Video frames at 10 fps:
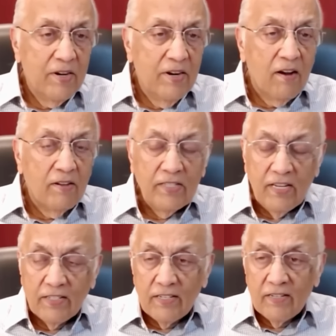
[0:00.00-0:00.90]
But God
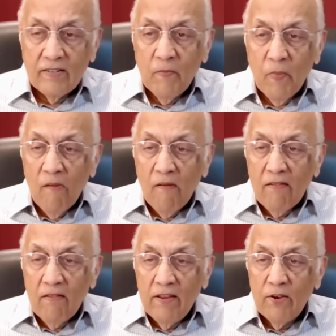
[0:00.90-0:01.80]
sees it.
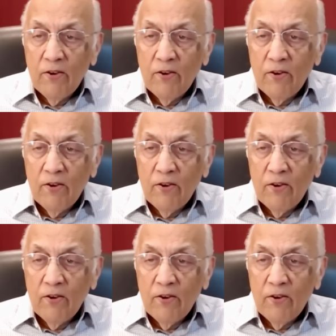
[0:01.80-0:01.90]
Are